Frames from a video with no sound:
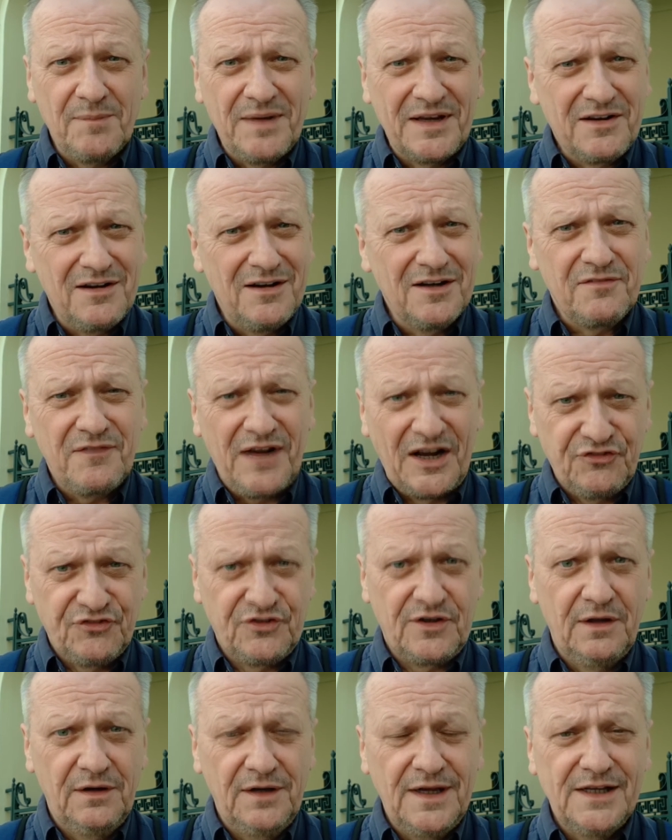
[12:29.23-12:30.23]
It kind of
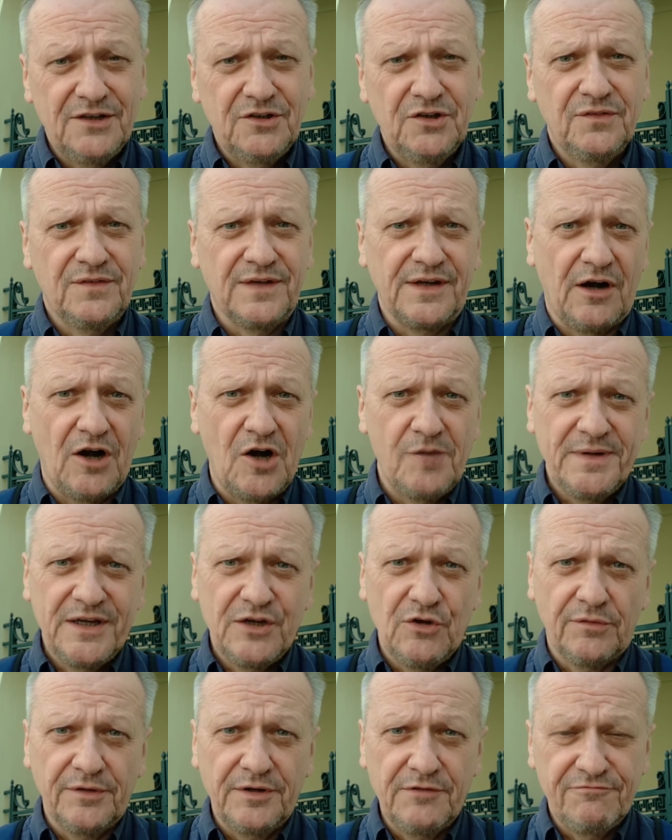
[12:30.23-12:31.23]
escalated. The army
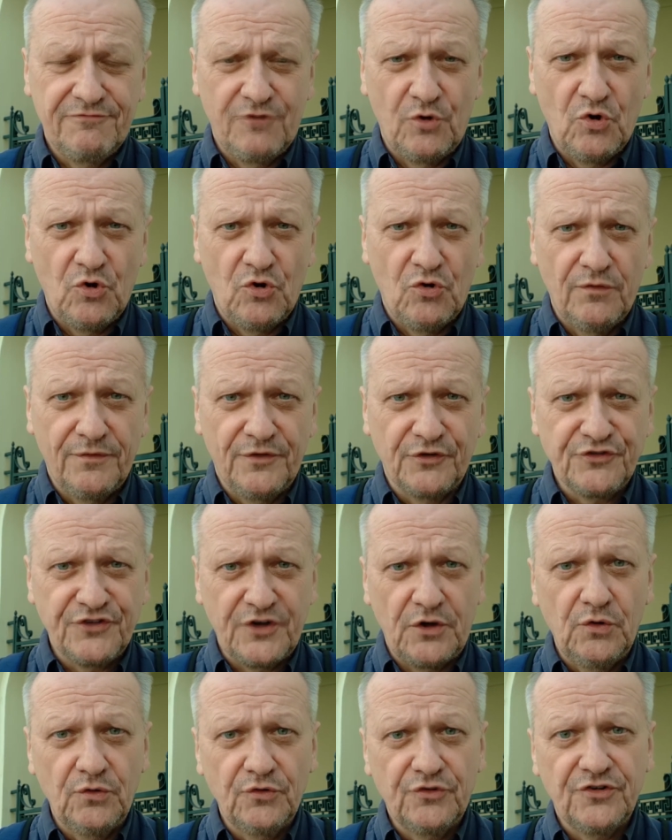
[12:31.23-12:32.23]
got involved. The
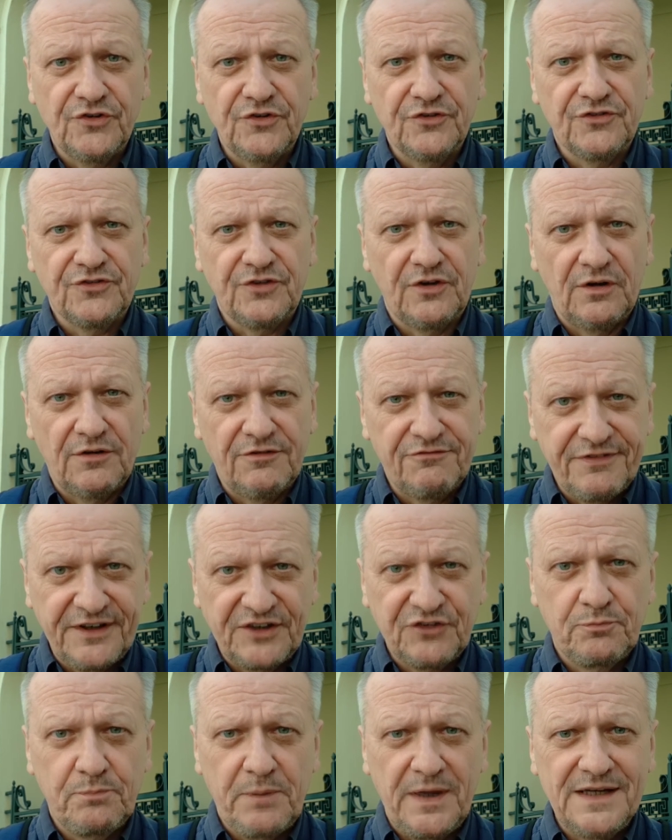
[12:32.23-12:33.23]
soldiers
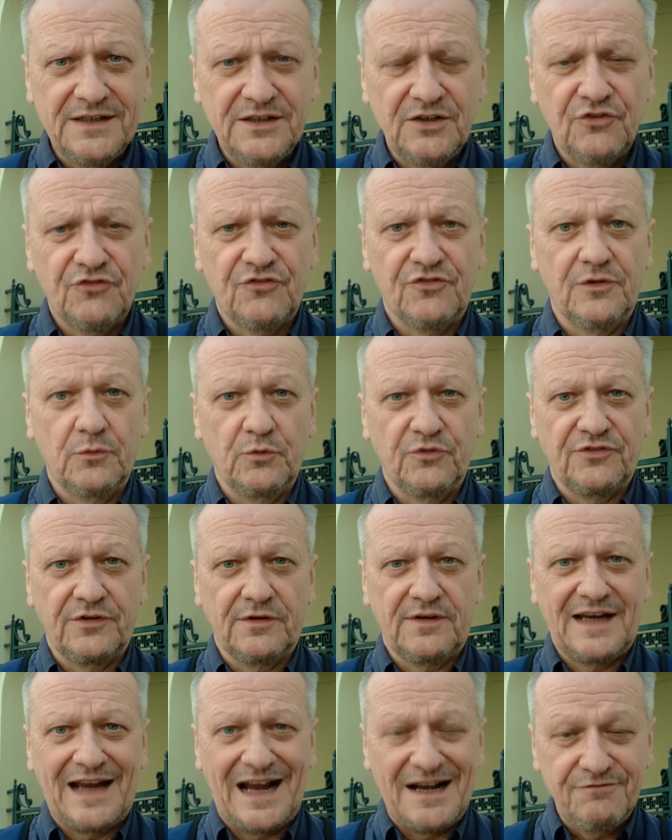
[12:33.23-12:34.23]
fixed bayonets. There was
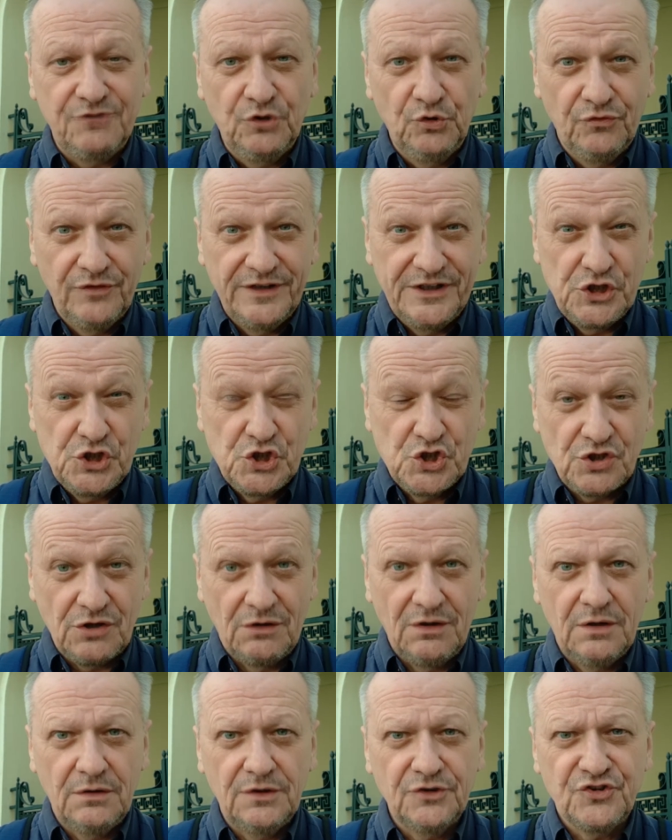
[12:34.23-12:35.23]
a cavalry
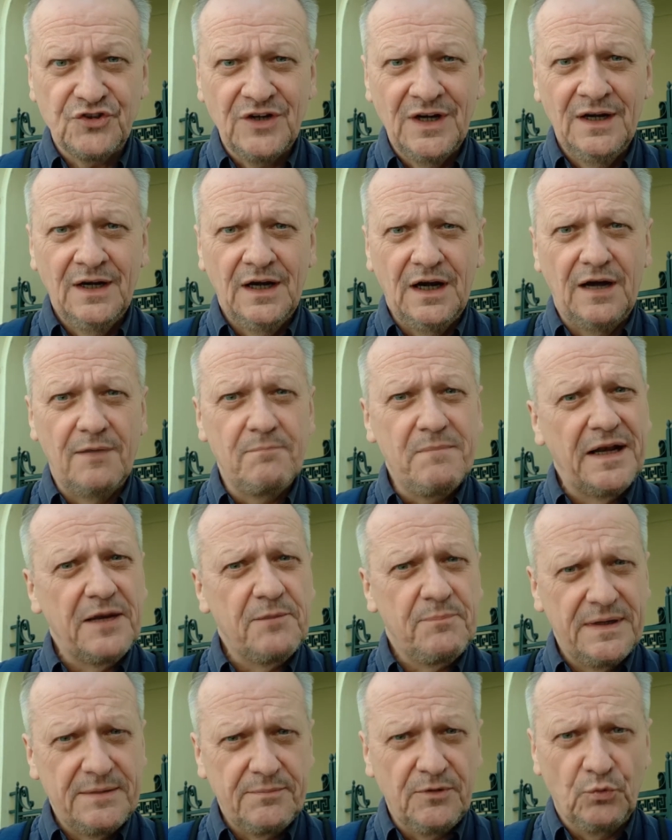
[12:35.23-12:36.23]
charge.
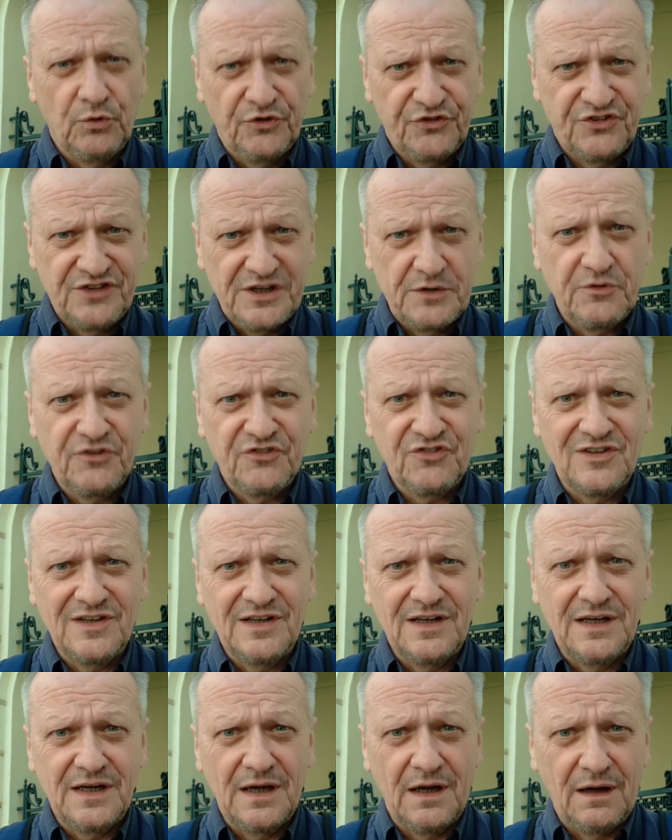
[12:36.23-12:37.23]
Many people were
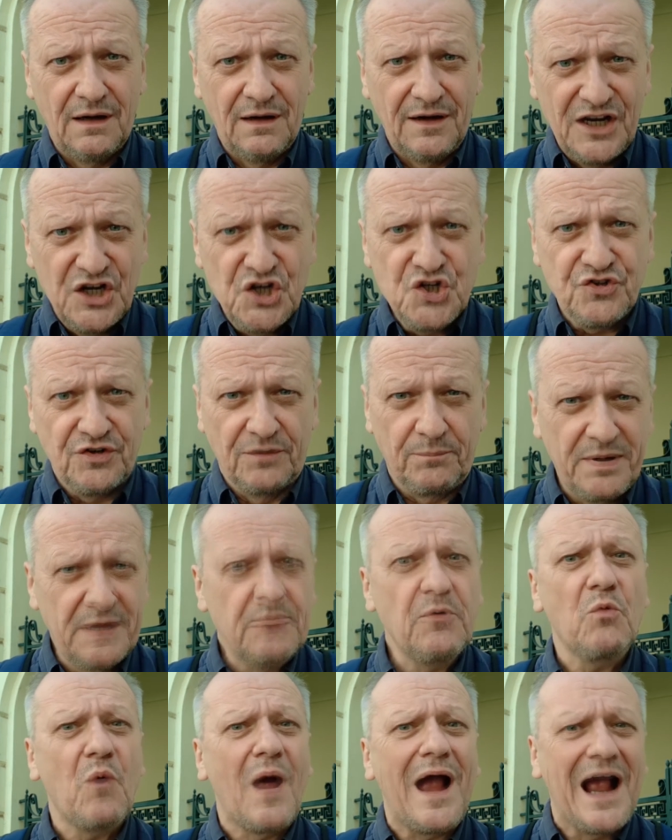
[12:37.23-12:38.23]
seriously injured.
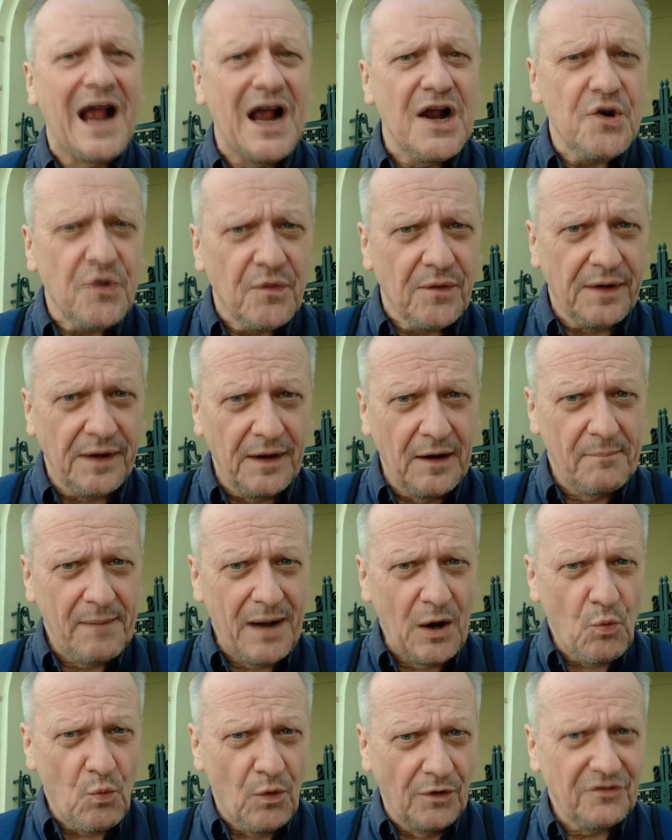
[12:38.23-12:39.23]
People were angry
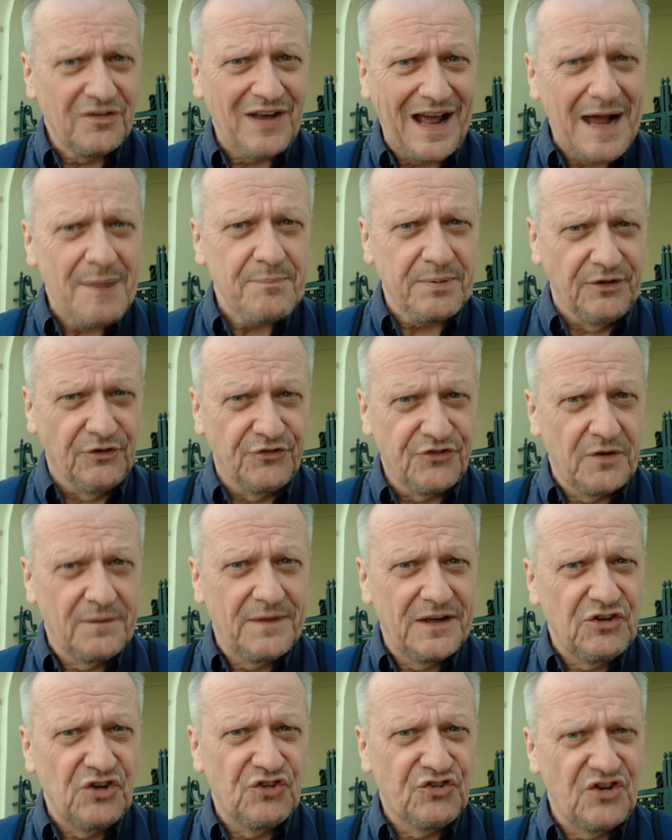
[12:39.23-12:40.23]
about what had happened, so
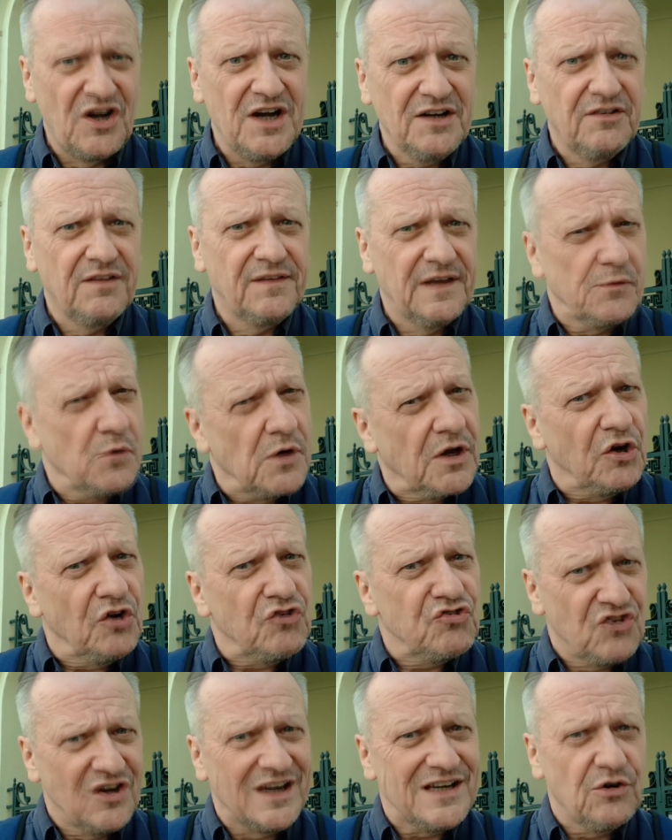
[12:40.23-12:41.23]
they decided they were
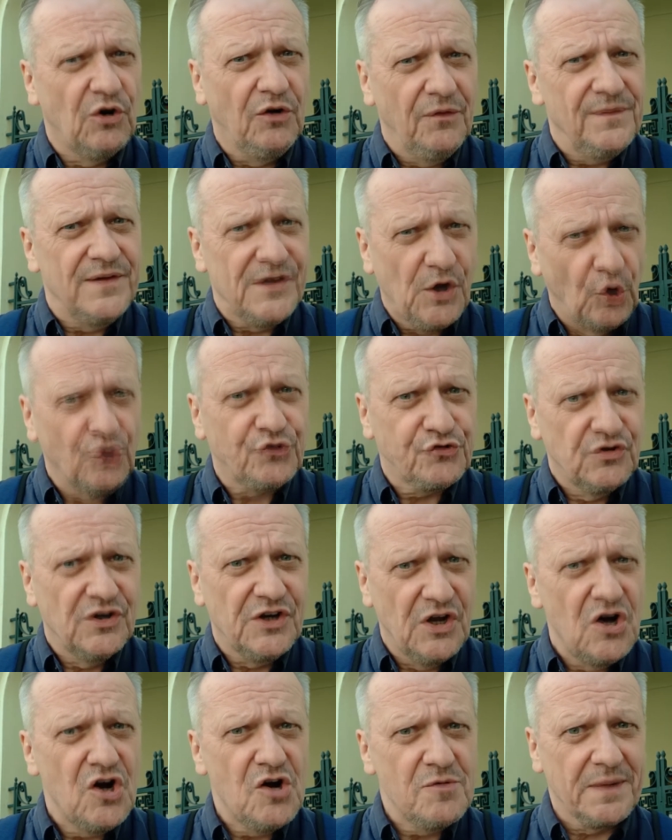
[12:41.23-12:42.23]
going to take on the
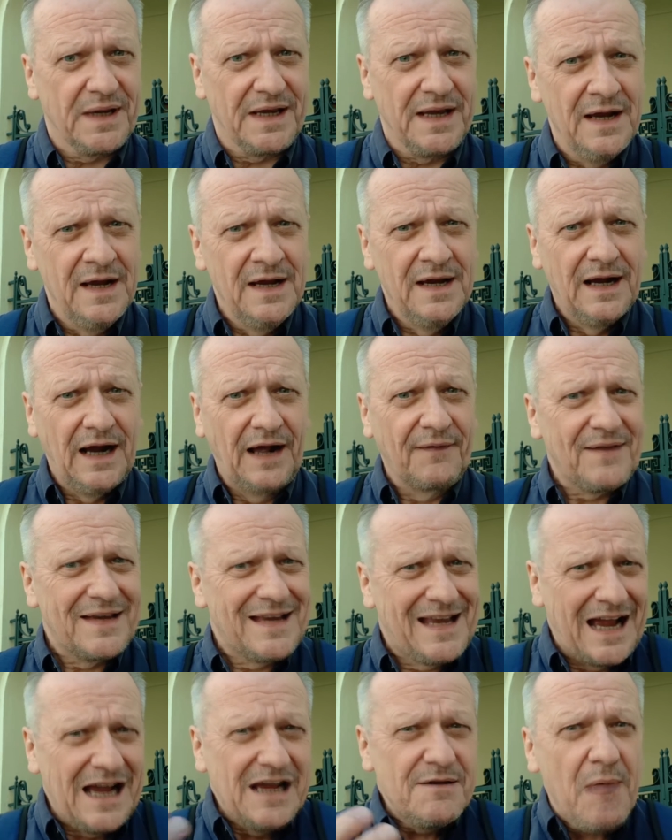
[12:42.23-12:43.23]
Austrian army. And they
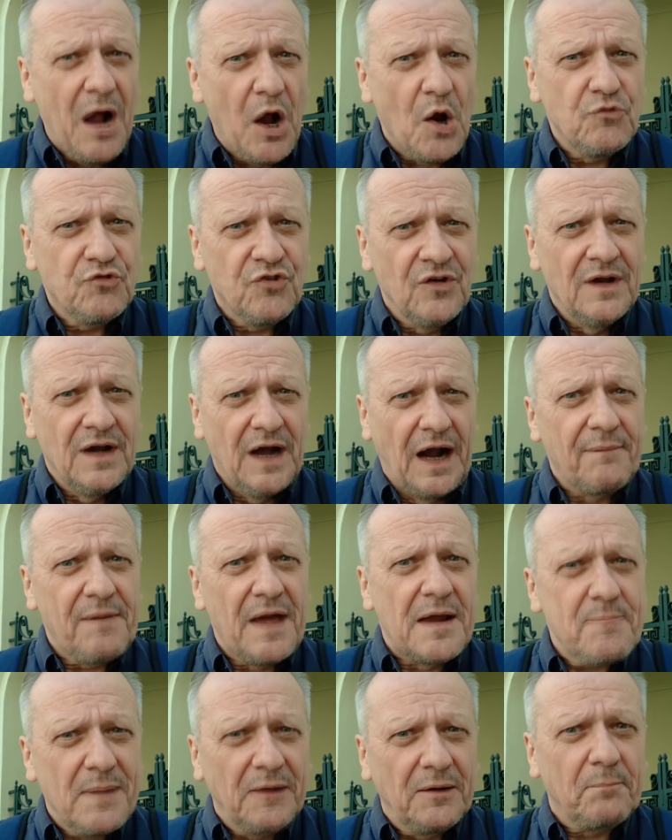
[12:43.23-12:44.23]
came out and
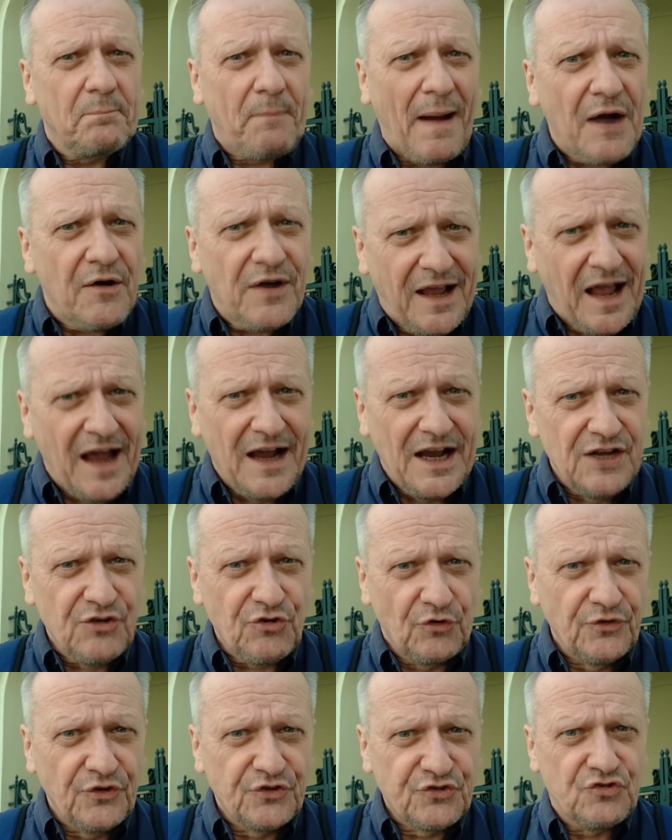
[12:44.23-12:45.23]
they built
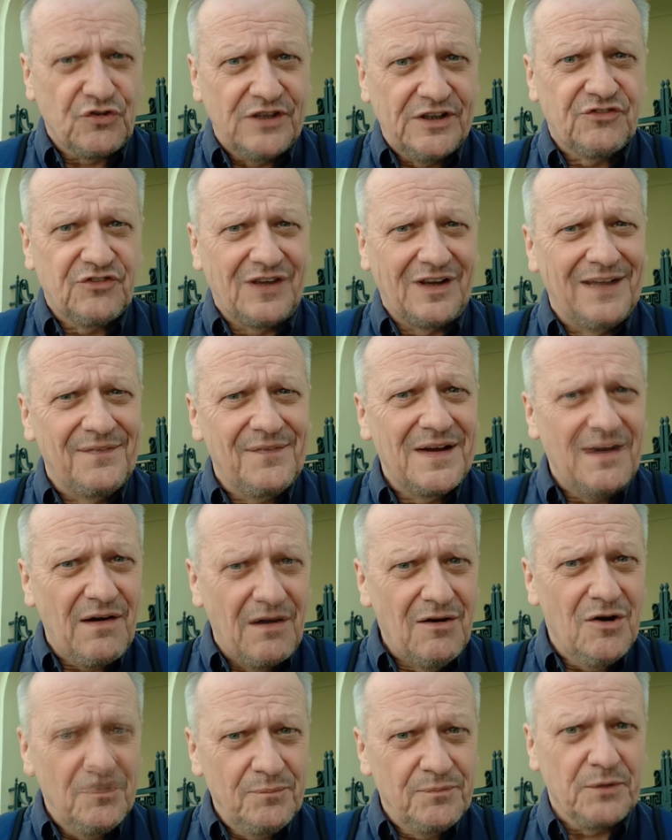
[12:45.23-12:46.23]
barricades on the streets and they
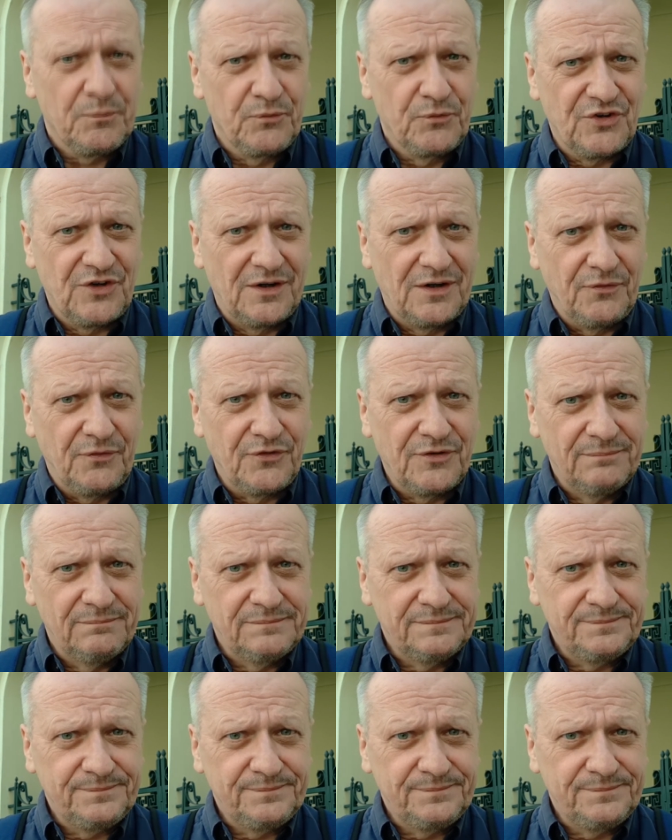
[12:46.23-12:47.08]
armed themselves.